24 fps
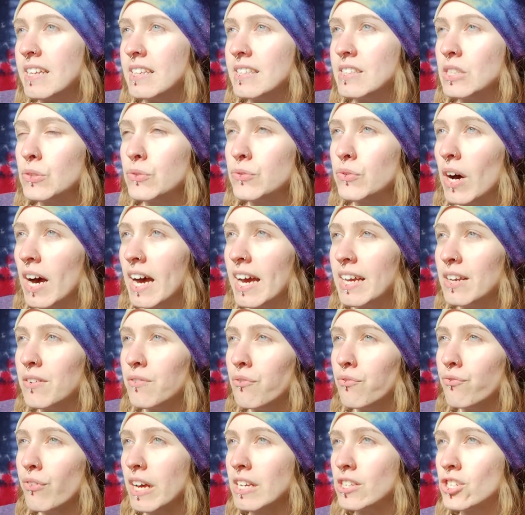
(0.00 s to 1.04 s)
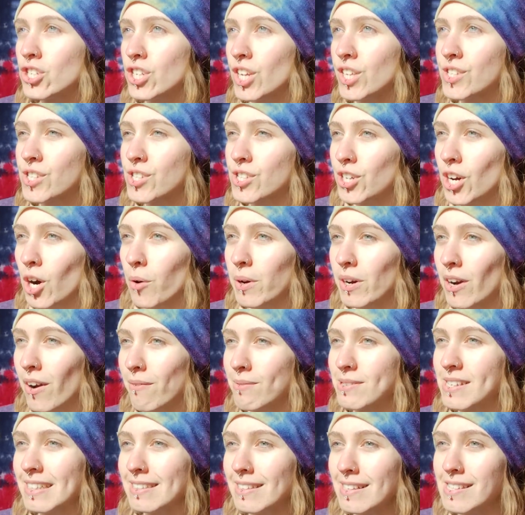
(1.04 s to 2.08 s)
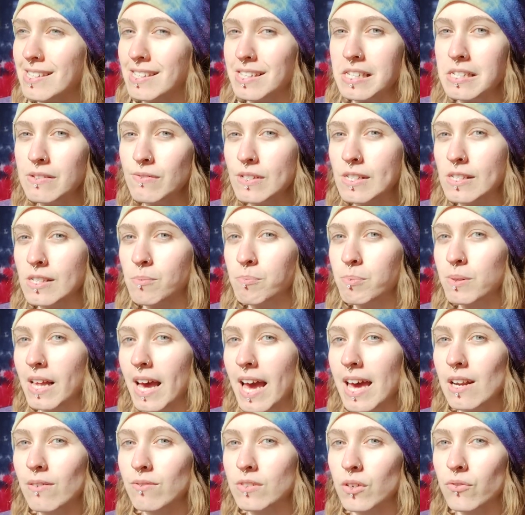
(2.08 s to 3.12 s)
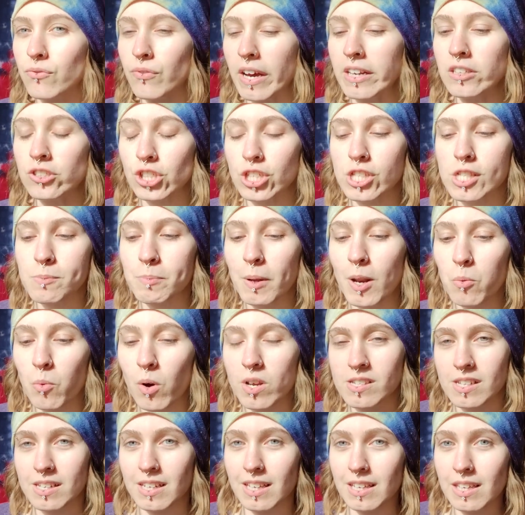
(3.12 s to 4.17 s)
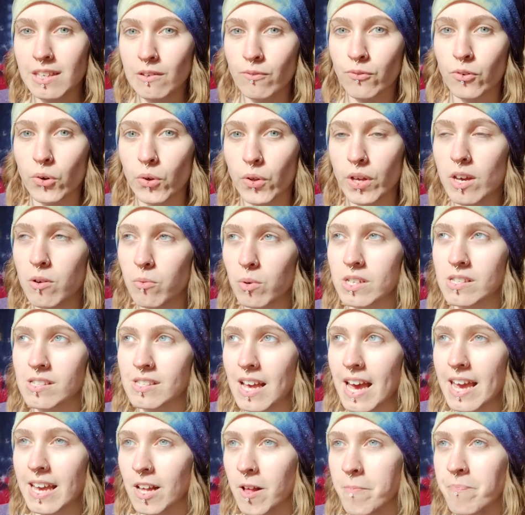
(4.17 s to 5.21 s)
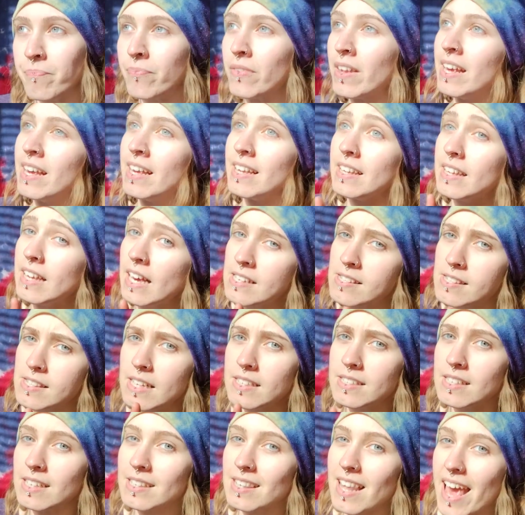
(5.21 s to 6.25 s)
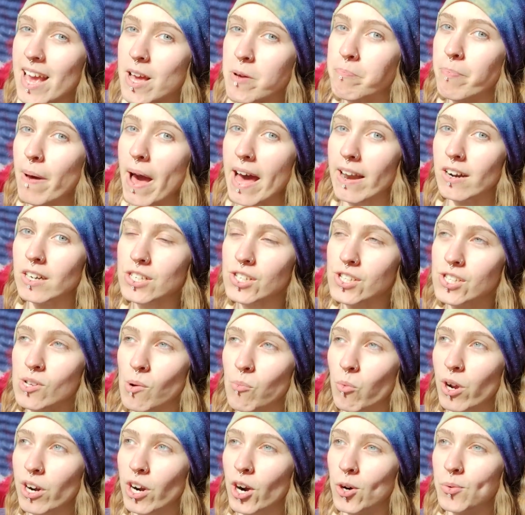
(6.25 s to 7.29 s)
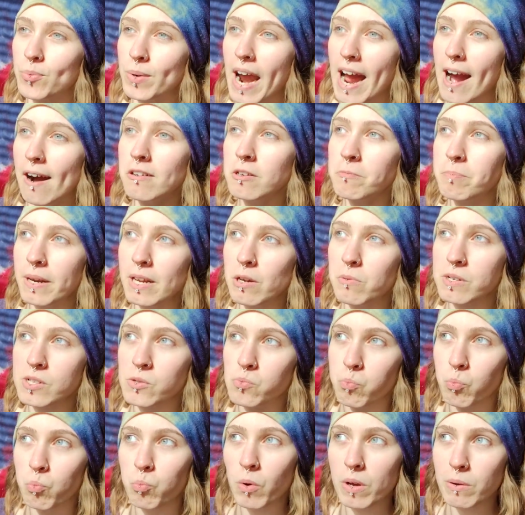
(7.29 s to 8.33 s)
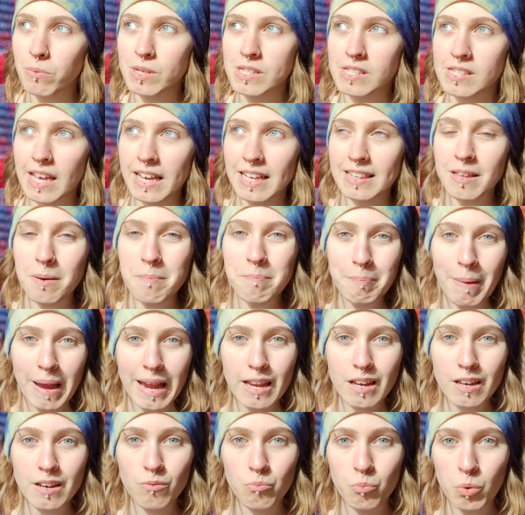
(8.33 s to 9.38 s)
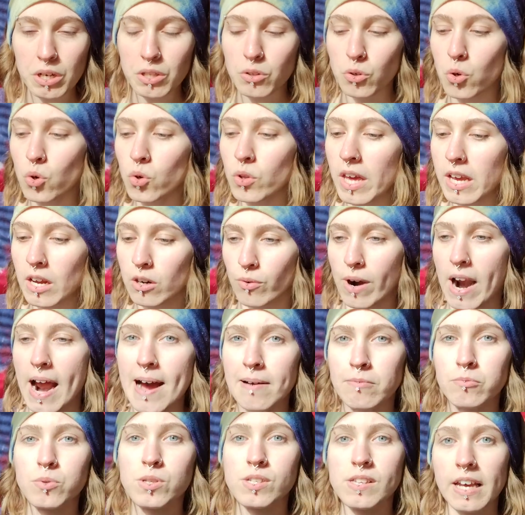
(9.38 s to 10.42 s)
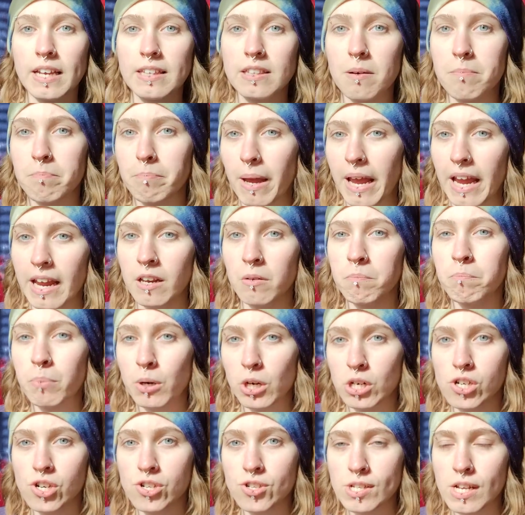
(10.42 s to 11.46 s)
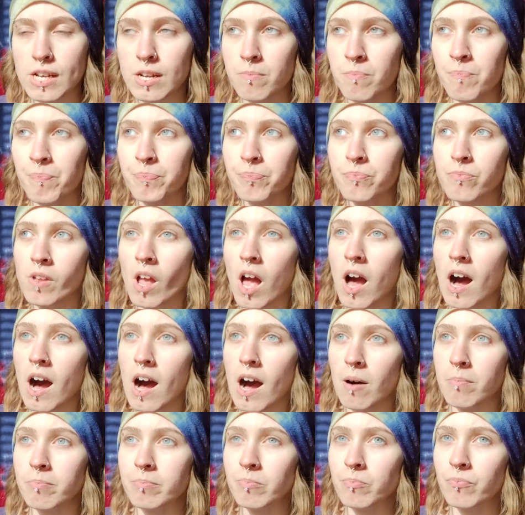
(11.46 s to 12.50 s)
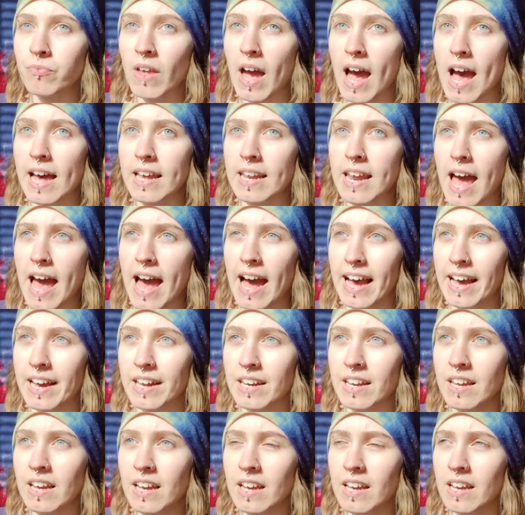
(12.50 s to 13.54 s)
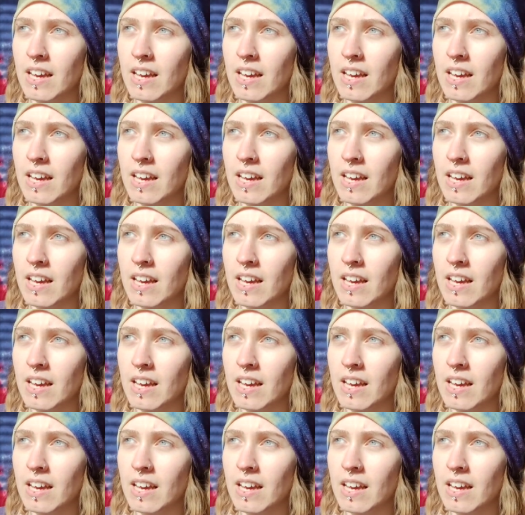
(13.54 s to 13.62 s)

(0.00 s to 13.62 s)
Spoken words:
divine vengeance going on. It was like this devious plan of vengeance, but it wasn't evil. It was like, yes, they did like batter someone around, but it was like the main, who they grabbed was like the main person that had